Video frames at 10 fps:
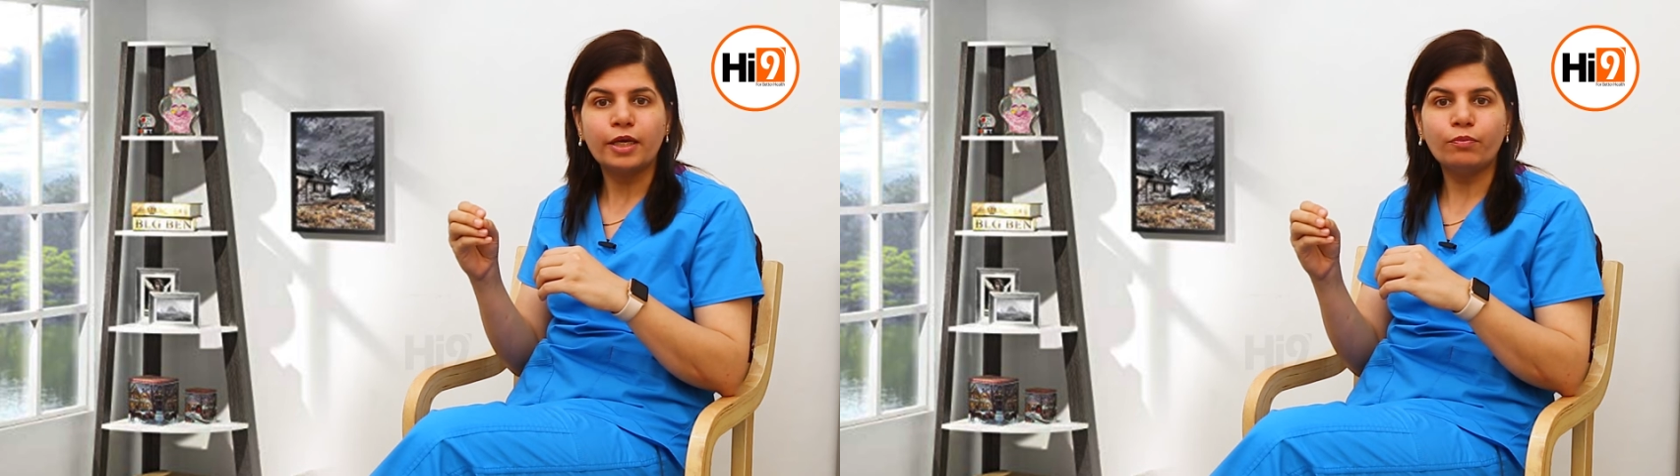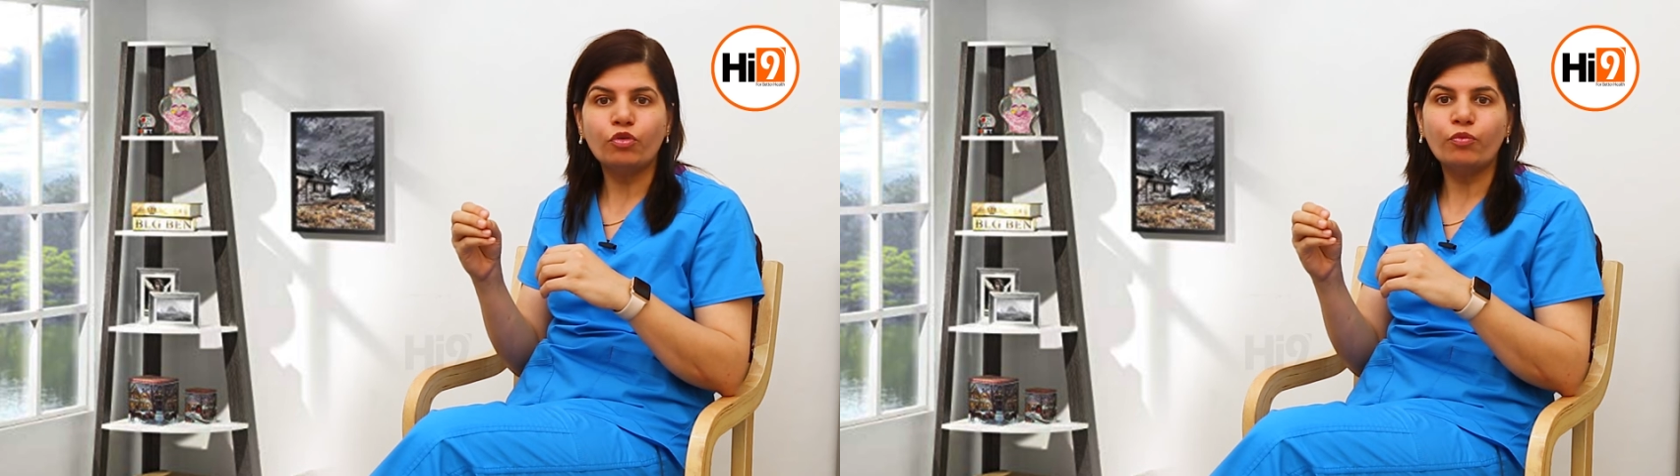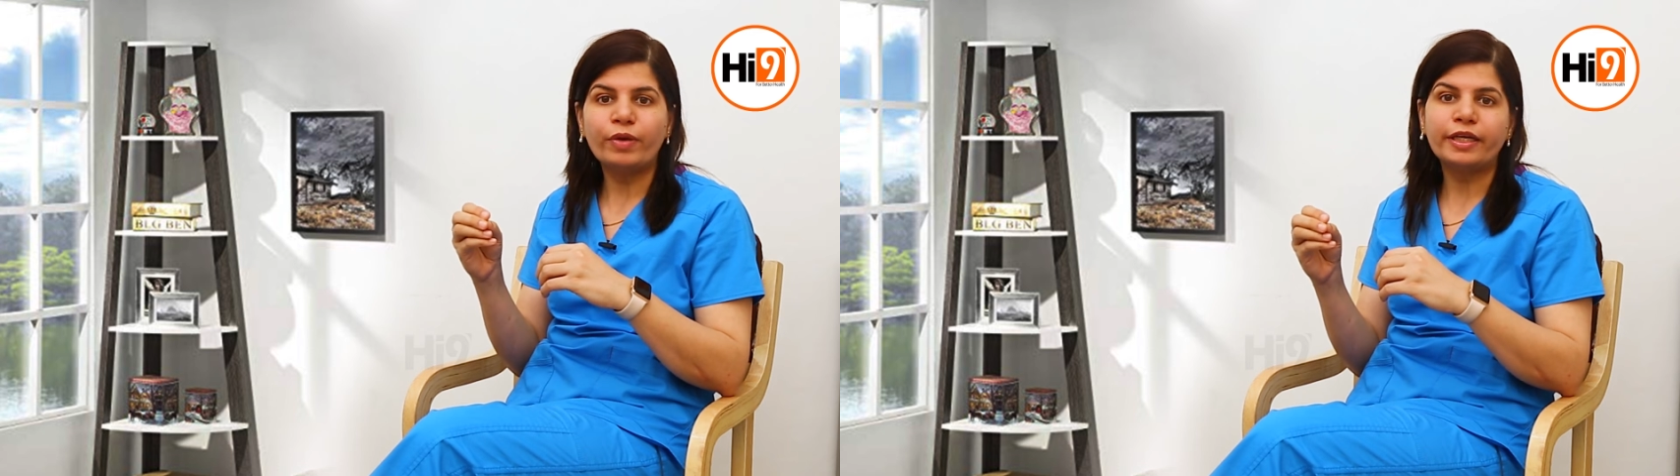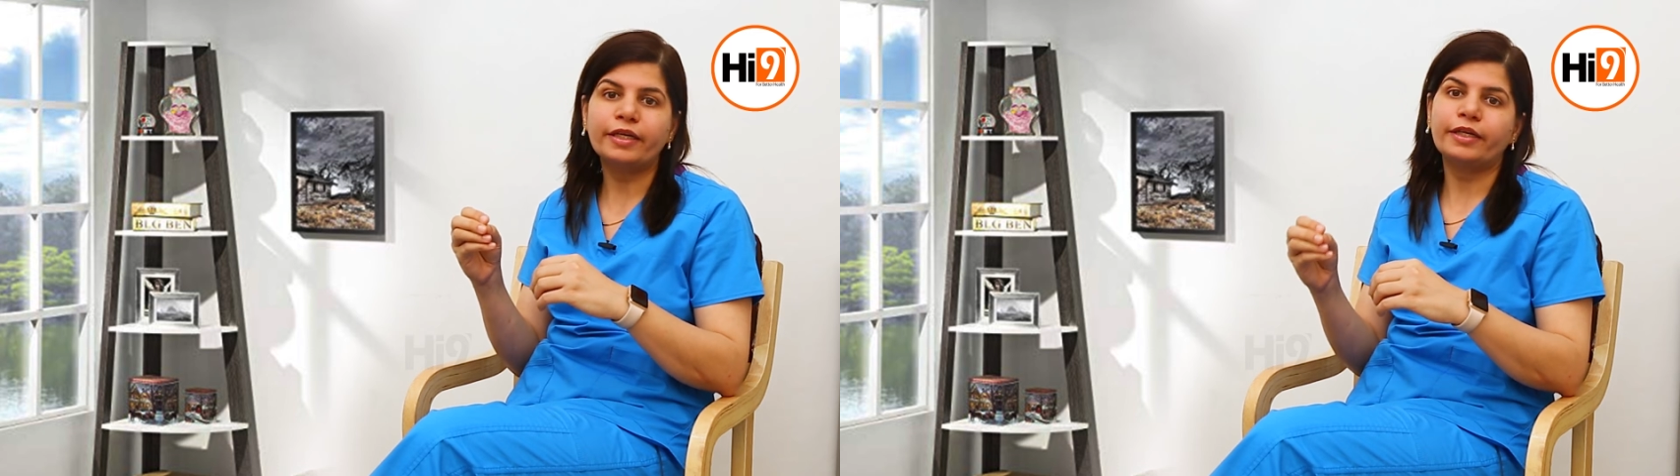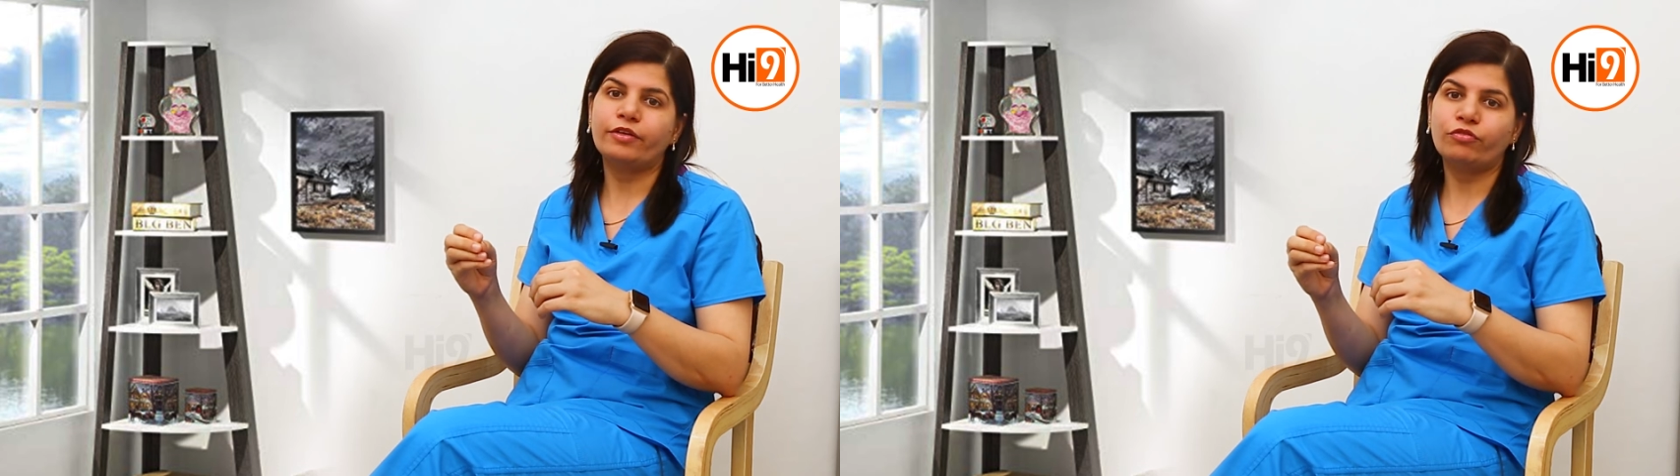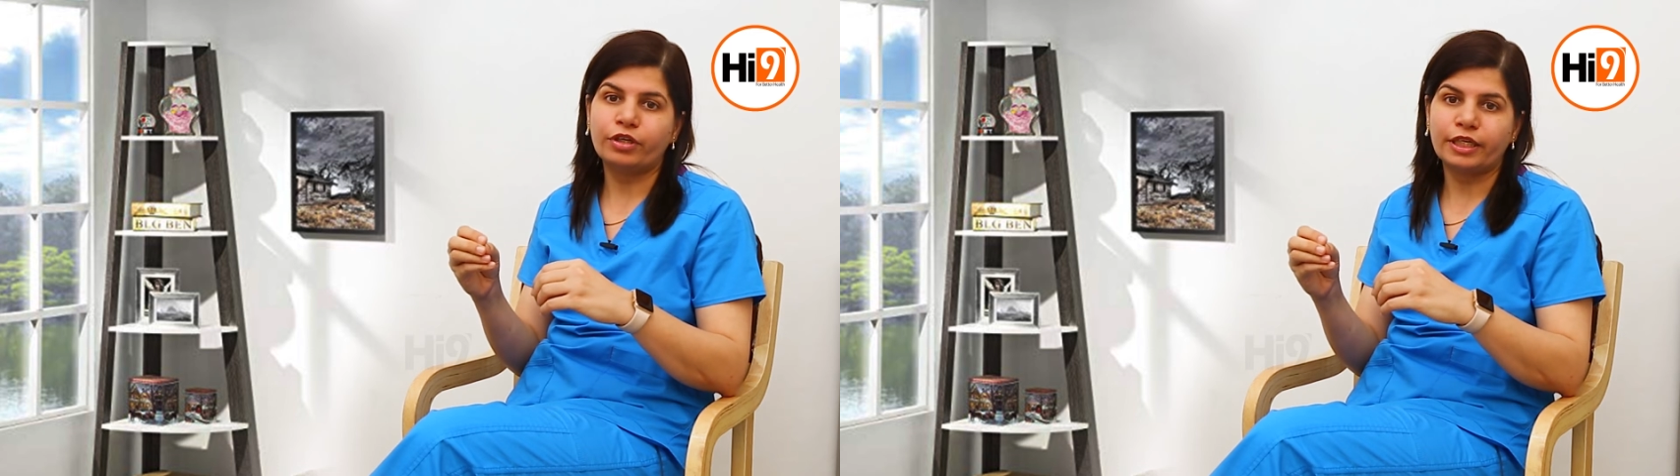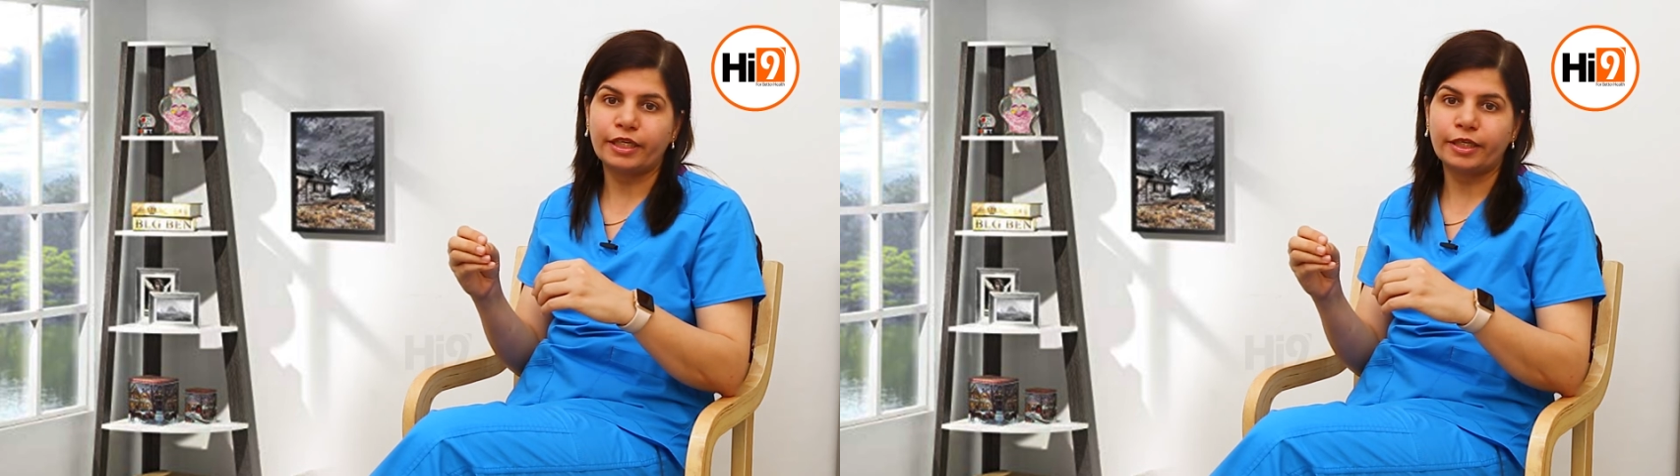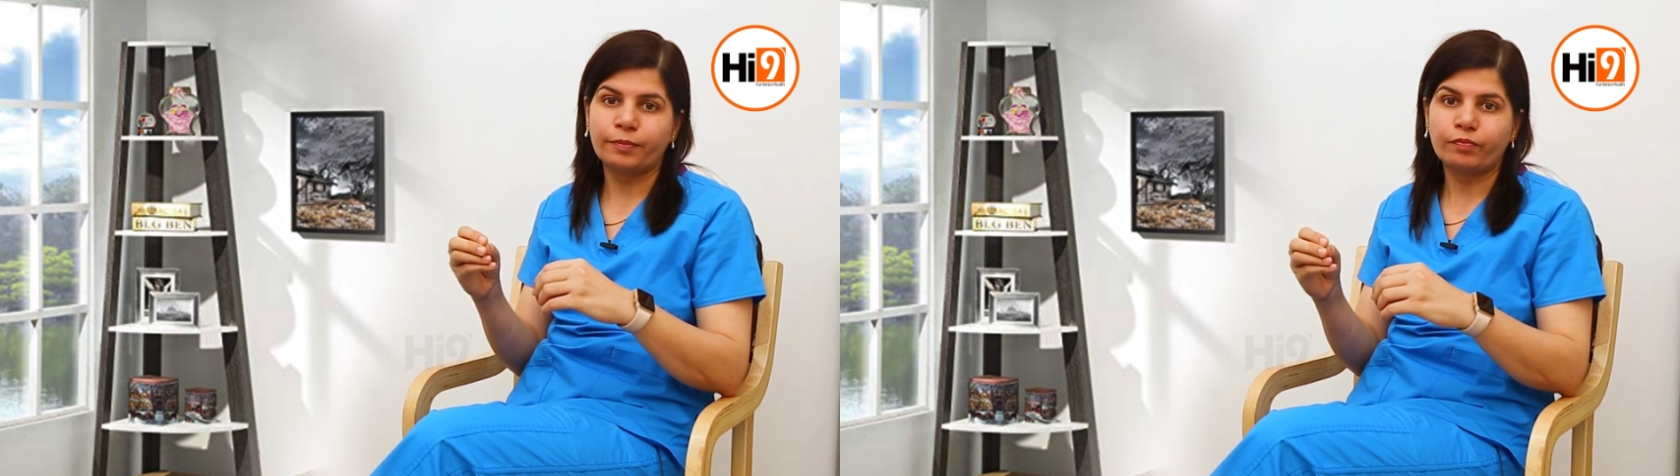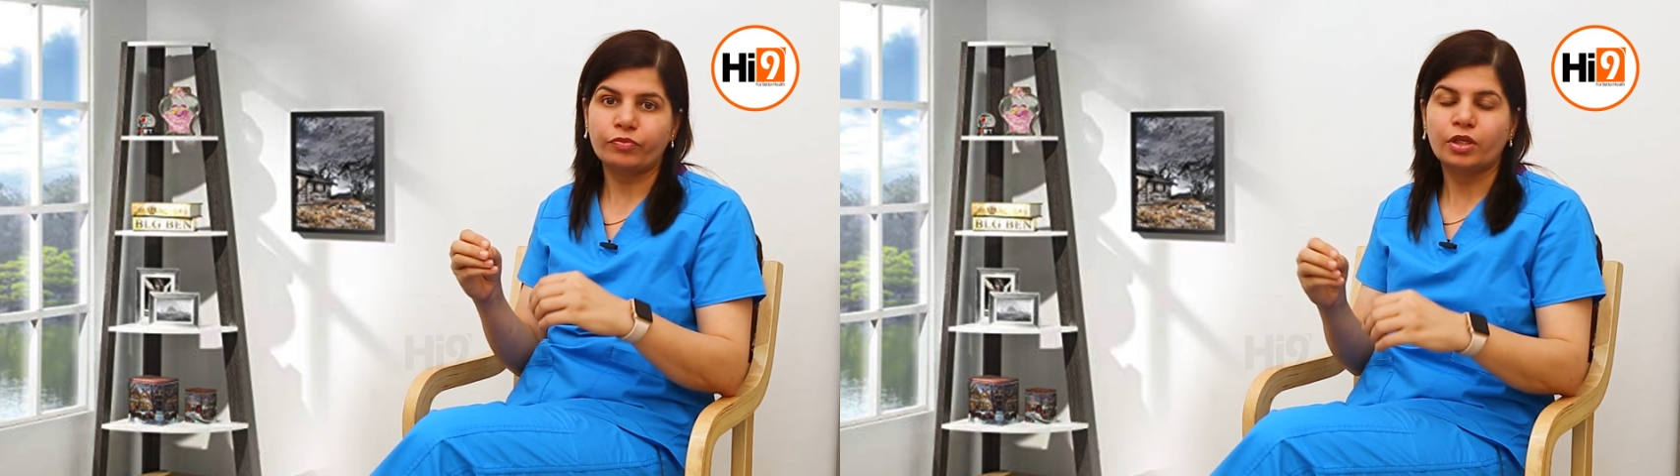improvement in infertility.